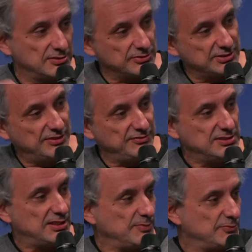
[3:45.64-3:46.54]
or saving
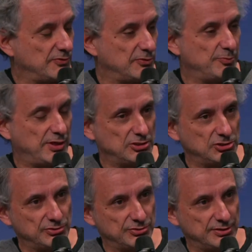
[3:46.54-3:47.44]
time for the
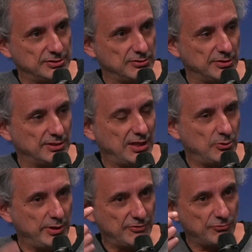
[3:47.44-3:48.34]
practitioner and so on. Now,
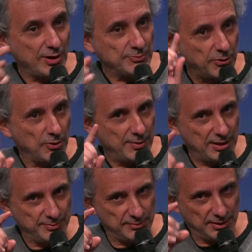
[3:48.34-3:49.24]
we have one
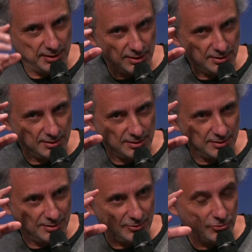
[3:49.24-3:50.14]
problem
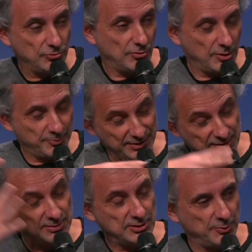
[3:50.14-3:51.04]
in Europe
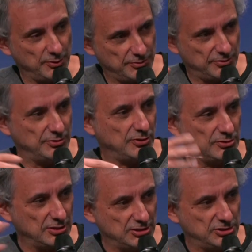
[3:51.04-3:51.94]
and in some other
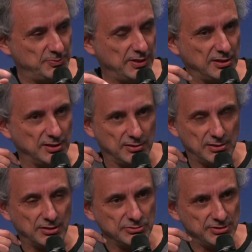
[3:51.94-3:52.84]
non-English speaking
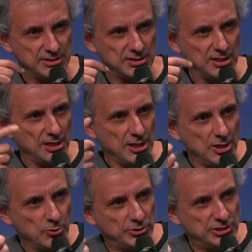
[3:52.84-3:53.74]
countries,
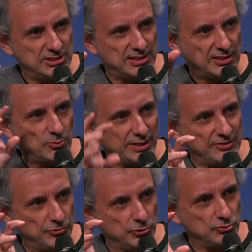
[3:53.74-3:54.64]
which is that
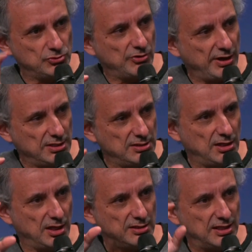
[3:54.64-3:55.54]
whenever you train
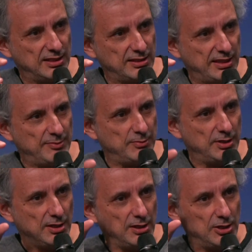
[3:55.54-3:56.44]
an LLM
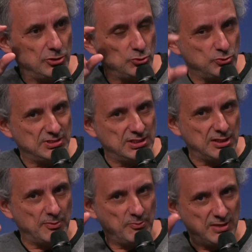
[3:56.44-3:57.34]

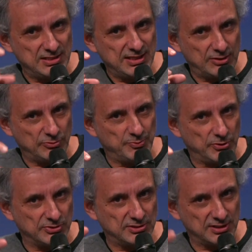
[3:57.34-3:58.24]
using medical
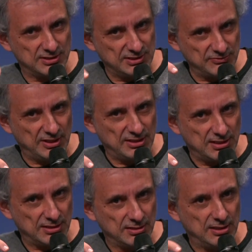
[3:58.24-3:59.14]
report sensitive
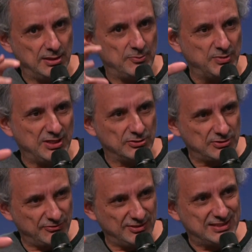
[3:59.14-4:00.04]
data, because
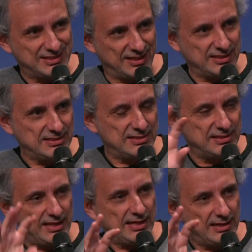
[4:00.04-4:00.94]
of its size,
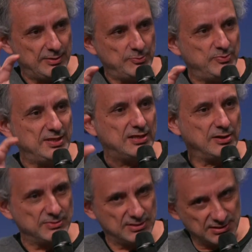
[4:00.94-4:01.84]
LLM
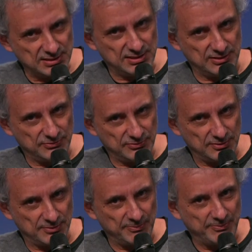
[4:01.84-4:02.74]
becomes sensitive
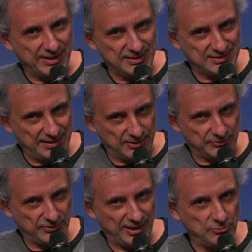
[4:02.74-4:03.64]
by
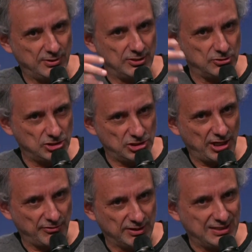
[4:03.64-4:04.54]
itself, and you cannot
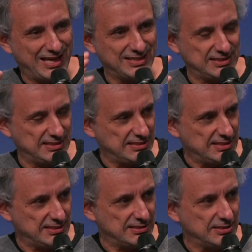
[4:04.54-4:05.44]
share it as
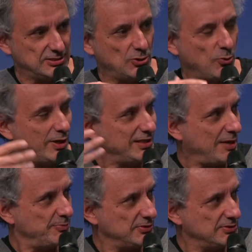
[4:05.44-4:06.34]
easily. So what
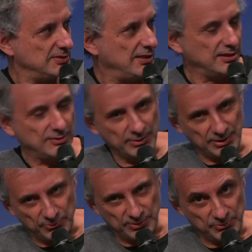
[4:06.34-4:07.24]
happens, like
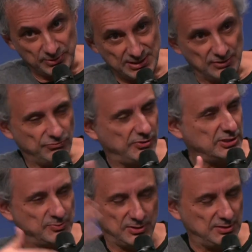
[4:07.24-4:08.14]
what we see in
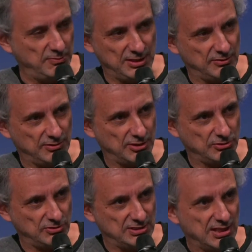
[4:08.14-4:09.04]
France, but in many other
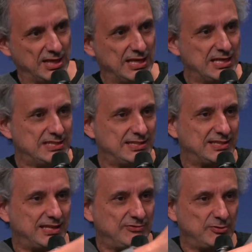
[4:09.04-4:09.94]
countries, is
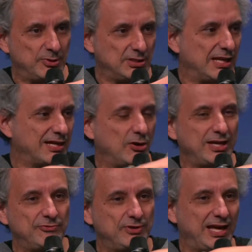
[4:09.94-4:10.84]
that everybody, like
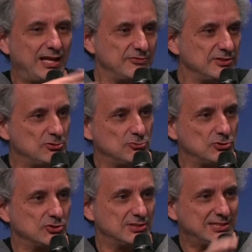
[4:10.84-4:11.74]
every health
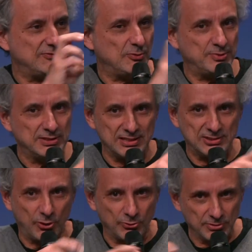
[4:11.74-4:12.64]
institution, is developing
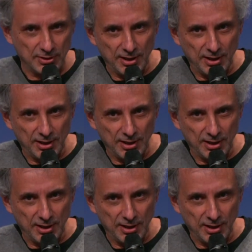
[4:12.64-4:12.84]
its own